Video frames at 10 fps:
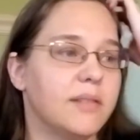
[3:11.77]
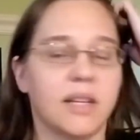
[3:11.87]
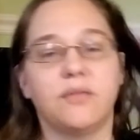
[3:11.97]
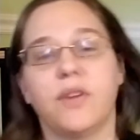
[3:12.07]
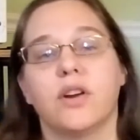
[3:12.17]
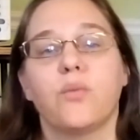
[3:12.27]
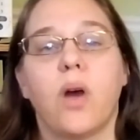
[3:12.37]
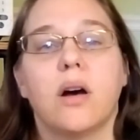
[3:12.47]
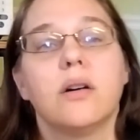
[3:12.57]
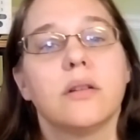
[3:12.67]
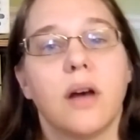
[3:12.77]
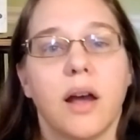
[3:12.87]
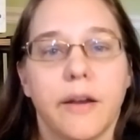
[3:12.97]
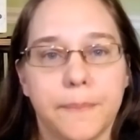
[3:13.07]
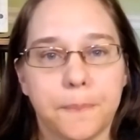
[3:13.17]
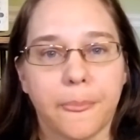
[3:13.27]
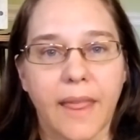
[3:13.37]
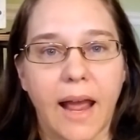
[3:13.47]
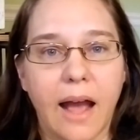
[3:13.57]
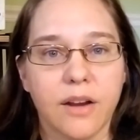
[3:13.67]
did very well um,
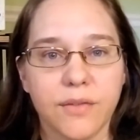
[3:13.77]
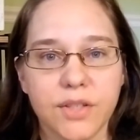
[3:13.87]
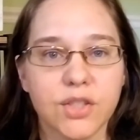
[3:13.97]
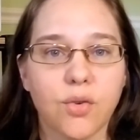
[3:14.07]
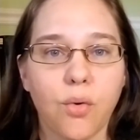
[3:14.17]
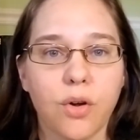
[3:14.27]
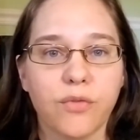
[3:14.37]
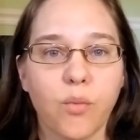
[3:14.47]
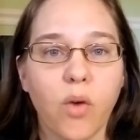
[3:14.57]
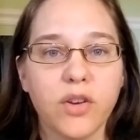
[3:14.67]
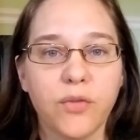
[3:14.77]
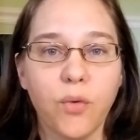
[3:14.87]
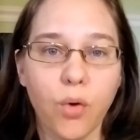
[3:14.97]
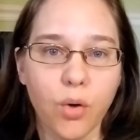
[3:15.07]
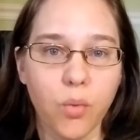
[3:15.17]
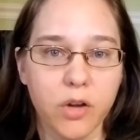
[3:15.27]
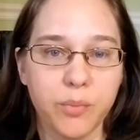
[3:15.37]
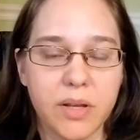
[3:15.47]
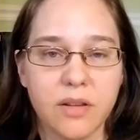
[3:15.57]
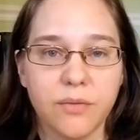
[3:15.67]
out of a score from one to four, one
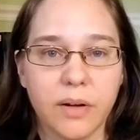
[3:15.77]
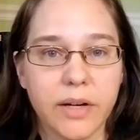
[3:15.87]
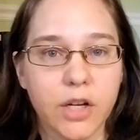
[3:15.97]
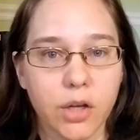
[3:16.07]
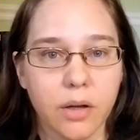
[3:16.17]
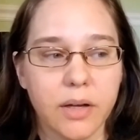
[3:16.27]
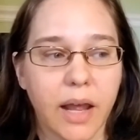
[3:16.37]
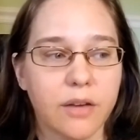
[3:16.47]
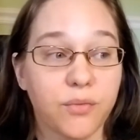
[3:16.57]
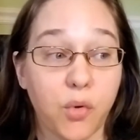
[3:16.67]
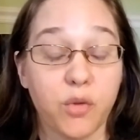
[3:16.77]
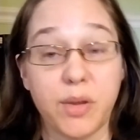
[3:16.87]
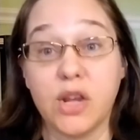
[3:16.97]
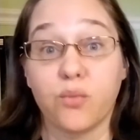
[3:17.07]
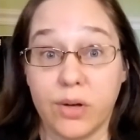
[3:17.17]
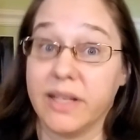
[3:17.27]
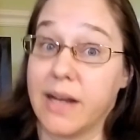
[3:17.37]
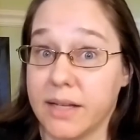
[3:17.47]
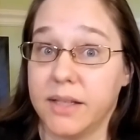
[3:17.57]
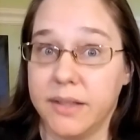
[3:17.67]
being very good and four being really
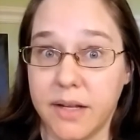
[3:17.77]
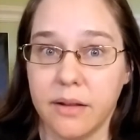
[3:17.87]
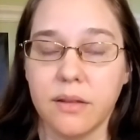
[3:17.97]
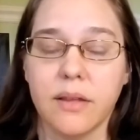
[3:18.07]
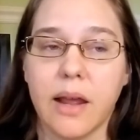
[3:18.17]
nasty teeth.